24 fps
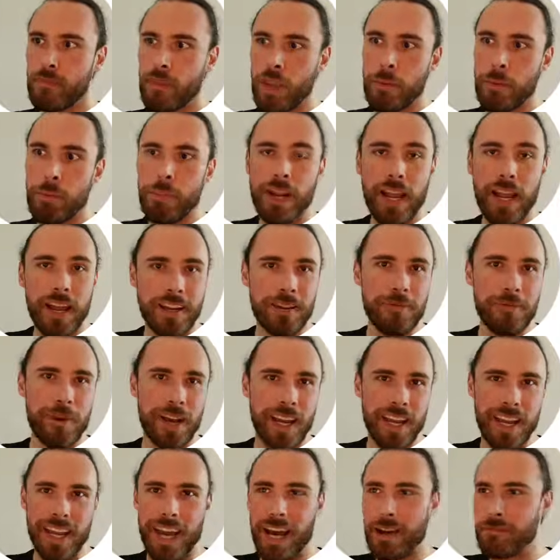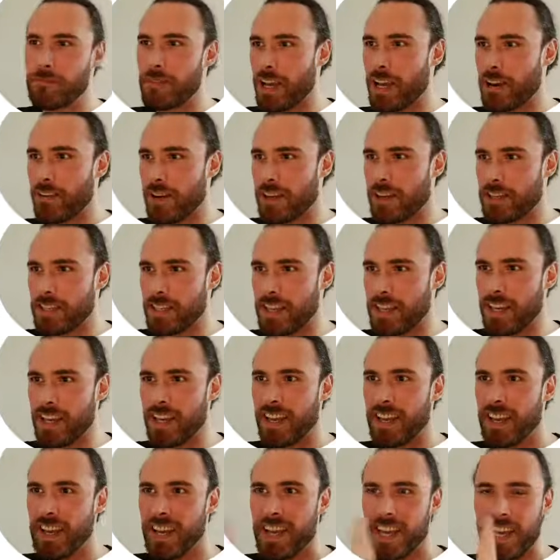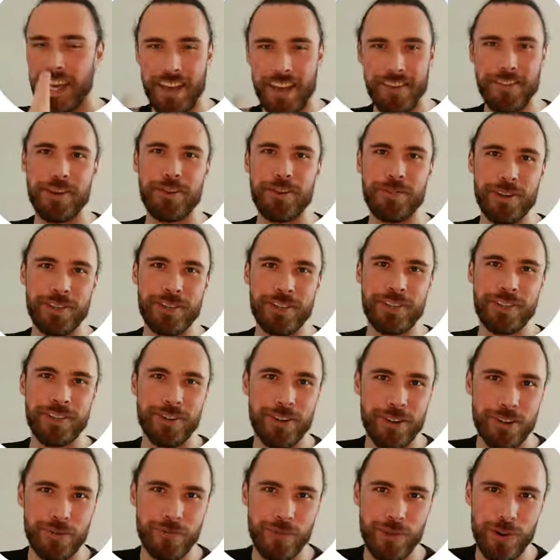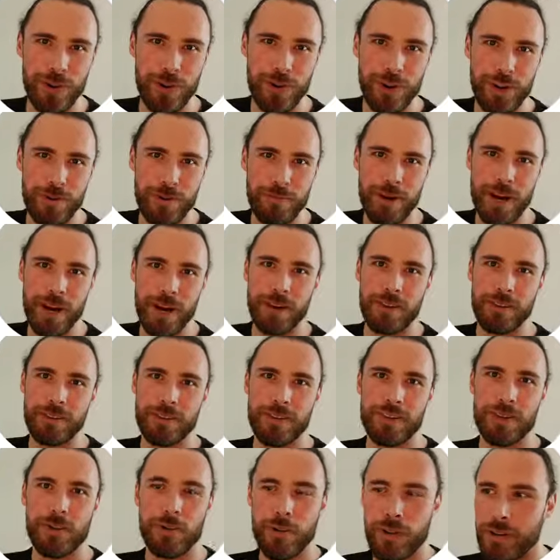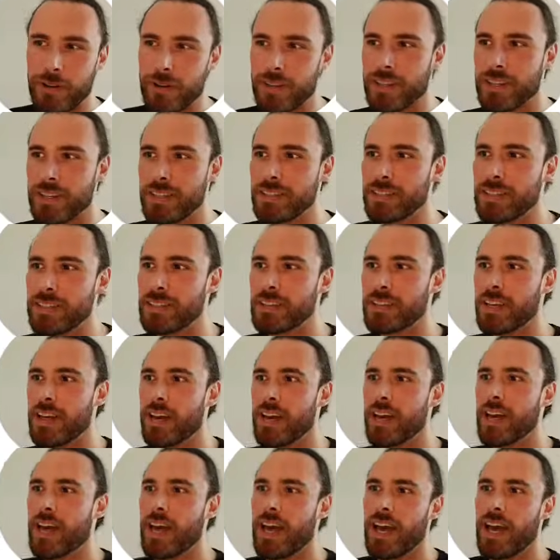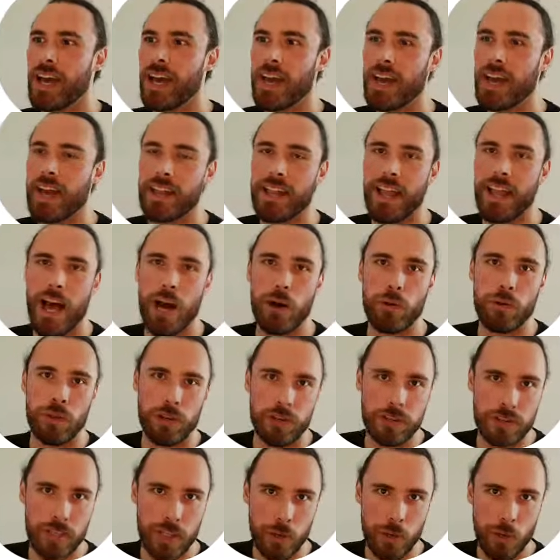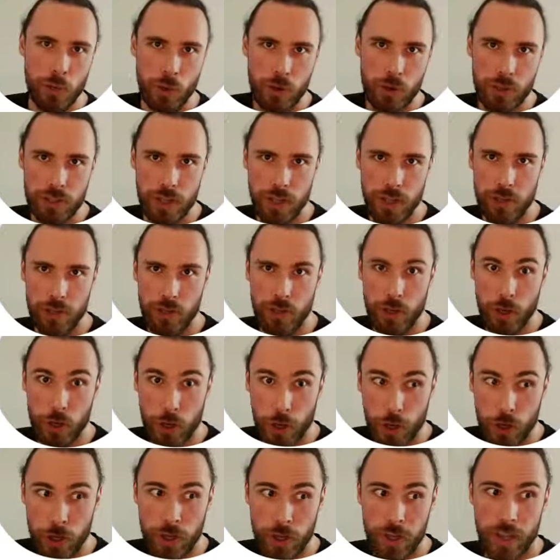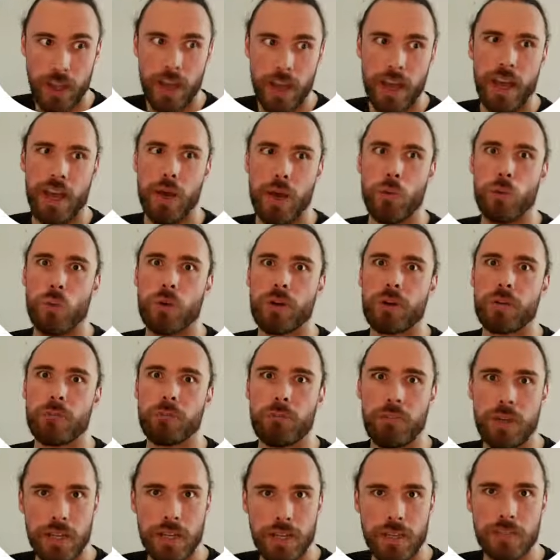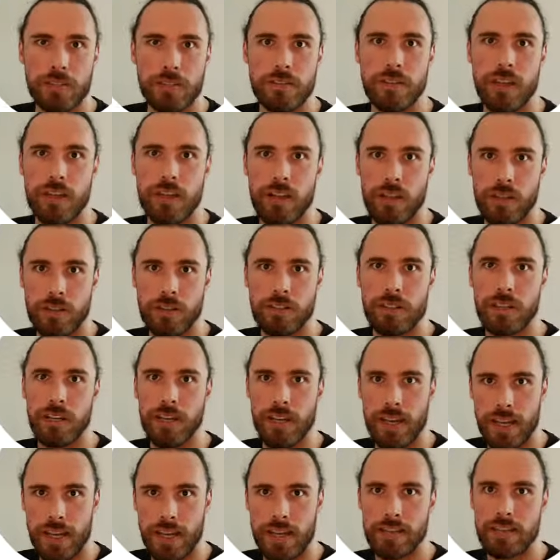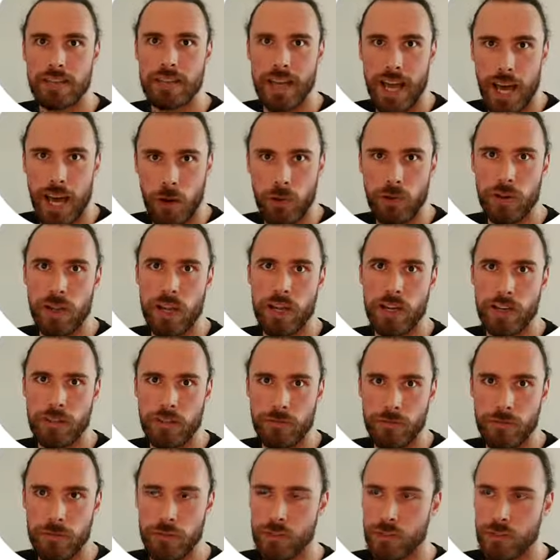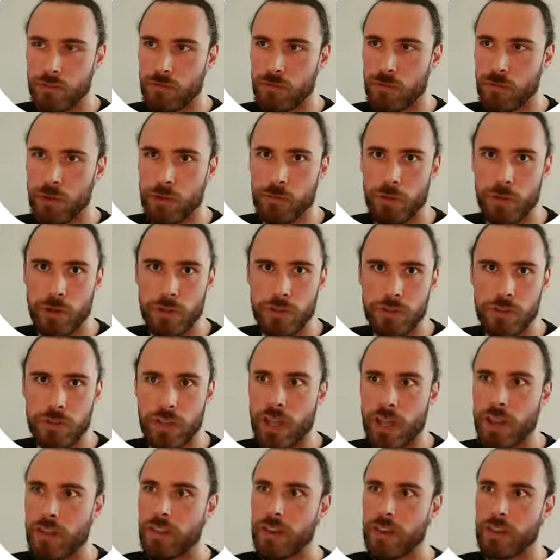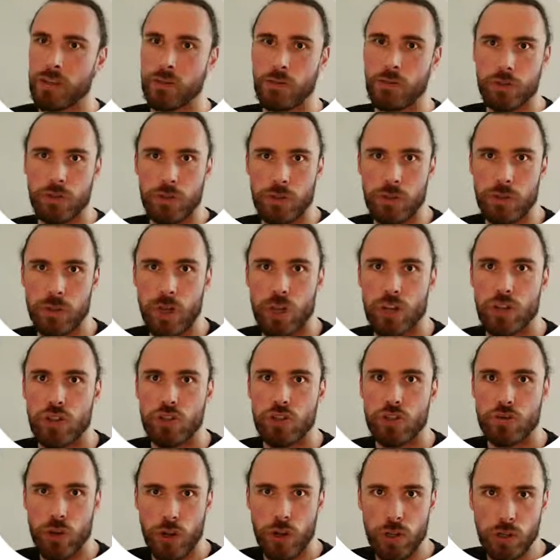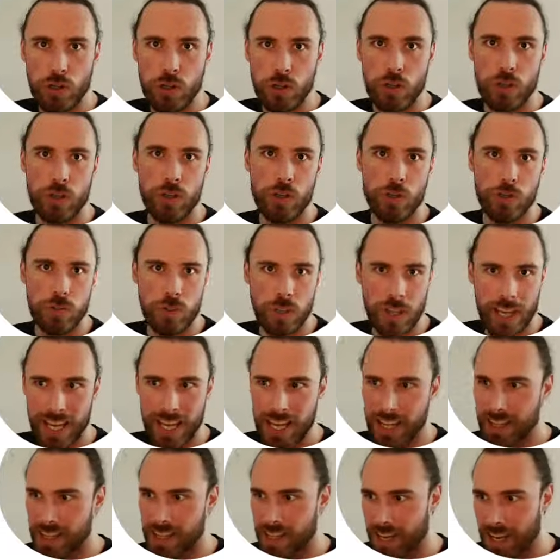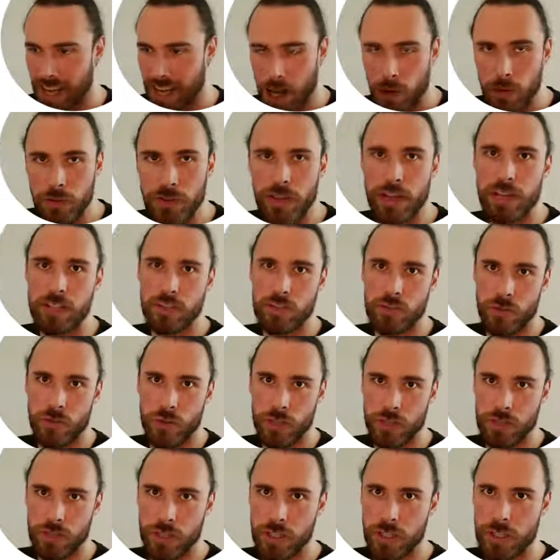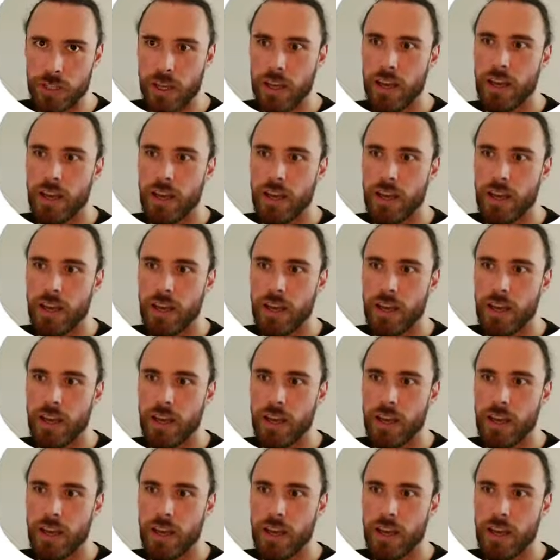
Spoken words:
But anyway, I'm digressing. If you want to learn more about queries and how Logseq works under the hood and what it means that Logseq is an outliner first and foremost, and that you should structure your notes in an outline structure,